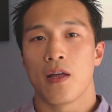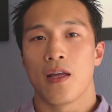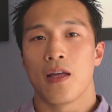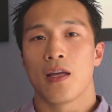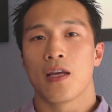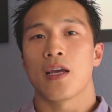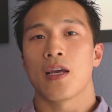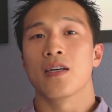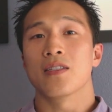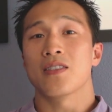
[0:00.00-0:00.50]

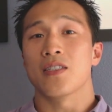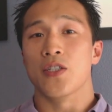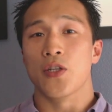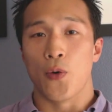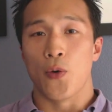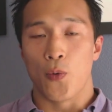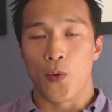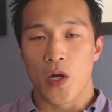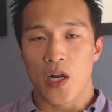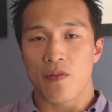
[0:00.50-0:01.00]
Because you know
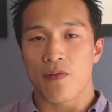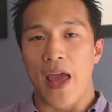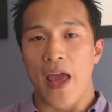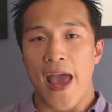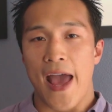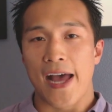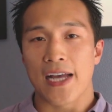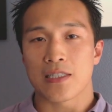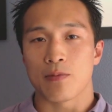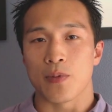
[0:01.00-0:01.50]
what? If you
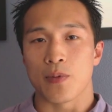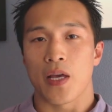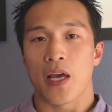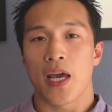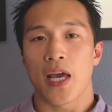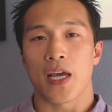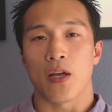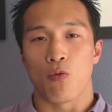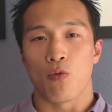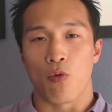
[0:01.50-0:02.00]
ask me,
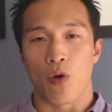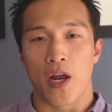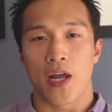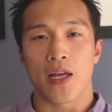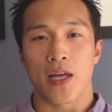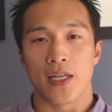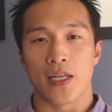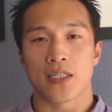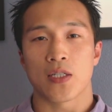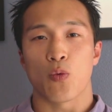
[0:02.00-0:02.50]
hey, Ray,
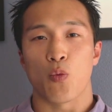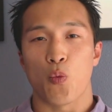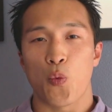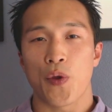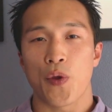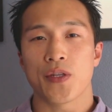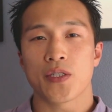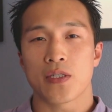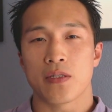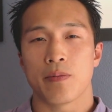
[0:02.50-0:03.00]
is it
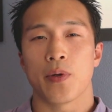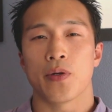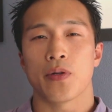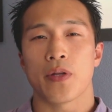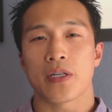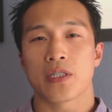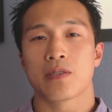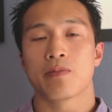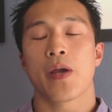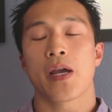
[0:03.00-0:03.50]
reasonable to
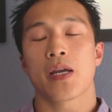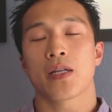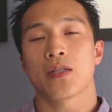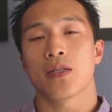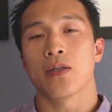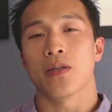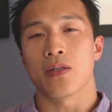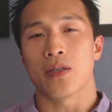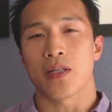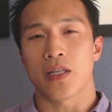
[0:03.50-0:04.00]
expect you
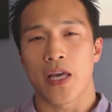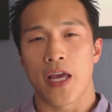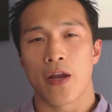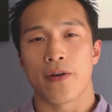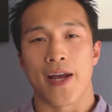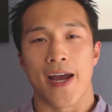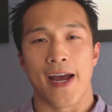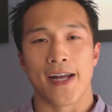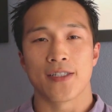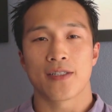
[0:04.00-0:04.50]
to carry
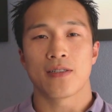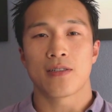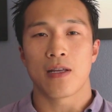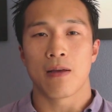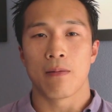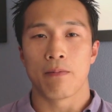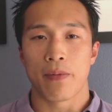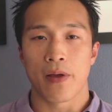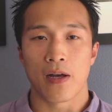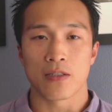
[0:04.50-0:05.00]
110
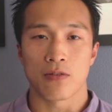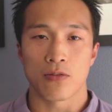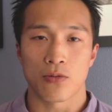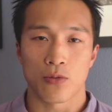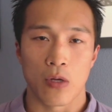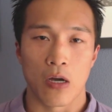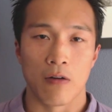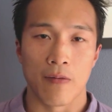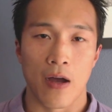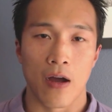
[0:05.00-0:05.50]
pounds for 12
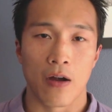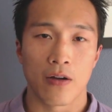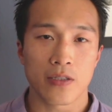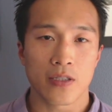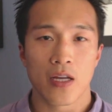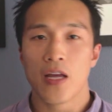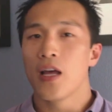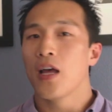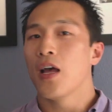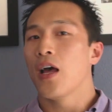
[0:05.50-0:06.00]
hours?
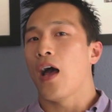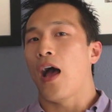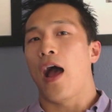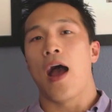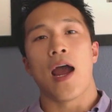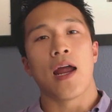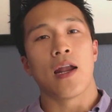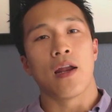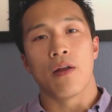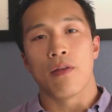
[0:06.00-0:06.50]
I
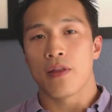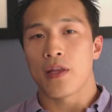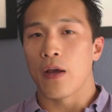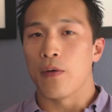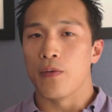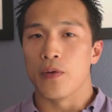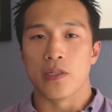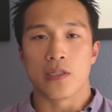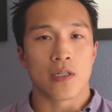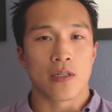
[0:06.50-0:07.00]
don't think I would
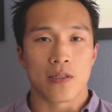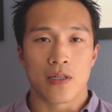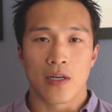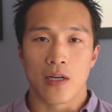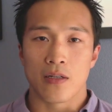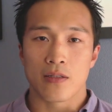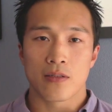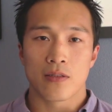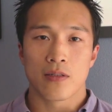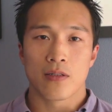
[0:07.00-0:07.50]
have said
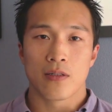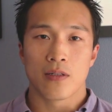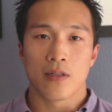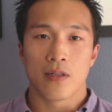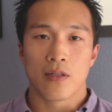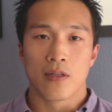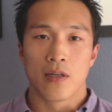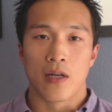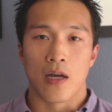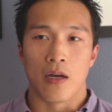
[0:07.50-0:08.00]
yes.
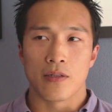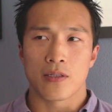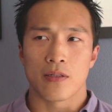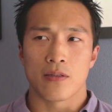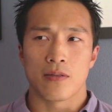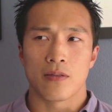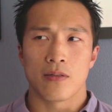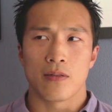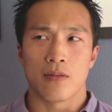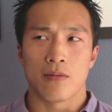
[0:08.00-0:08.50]
I would have said,
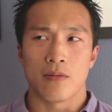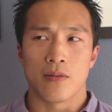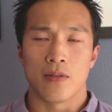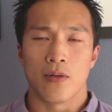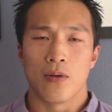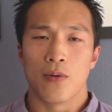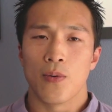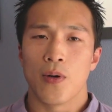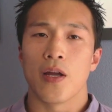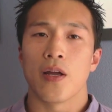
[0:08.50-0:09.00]
dude, no
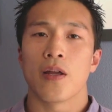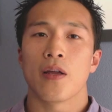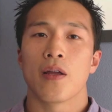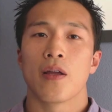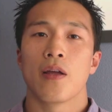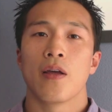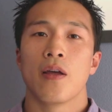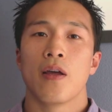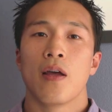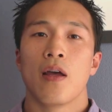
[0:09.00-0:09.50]
way.
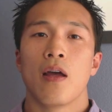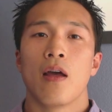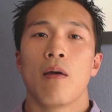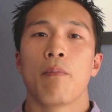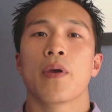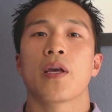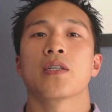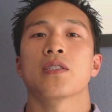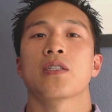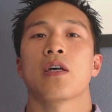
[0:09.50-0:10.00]

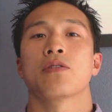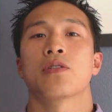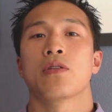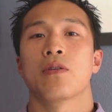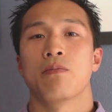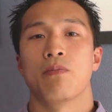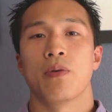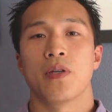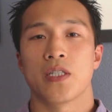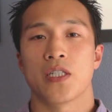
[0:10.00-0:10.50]
Because I was too
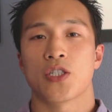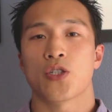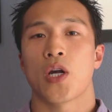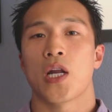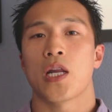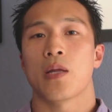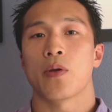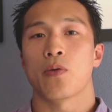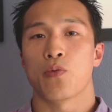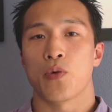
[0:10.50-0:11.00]
busy trying to
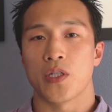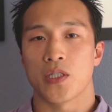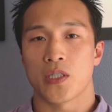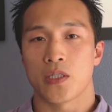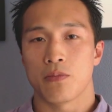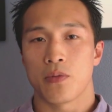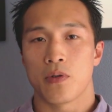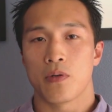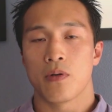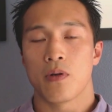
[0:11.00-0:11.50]
be
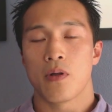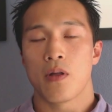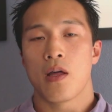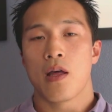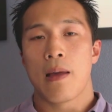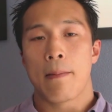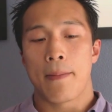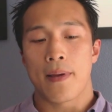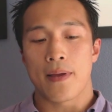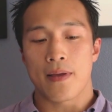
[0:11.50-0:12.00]
reasonable.
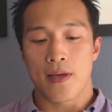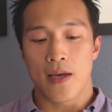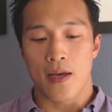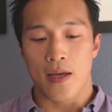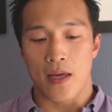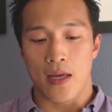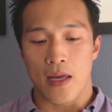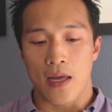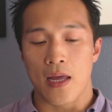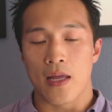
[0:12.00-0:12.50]
But yet,
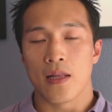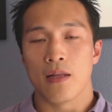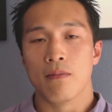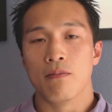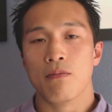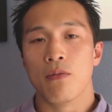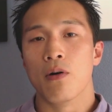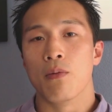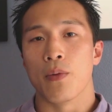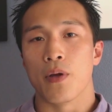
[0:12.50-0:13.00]
in the
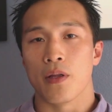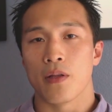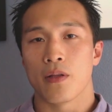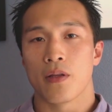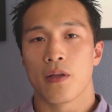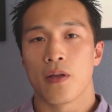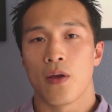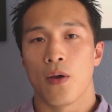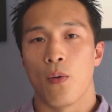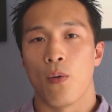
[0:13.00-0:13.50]
moment,
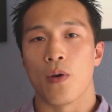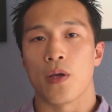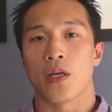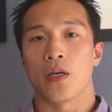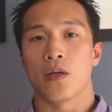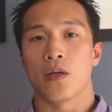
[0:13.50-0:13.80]
when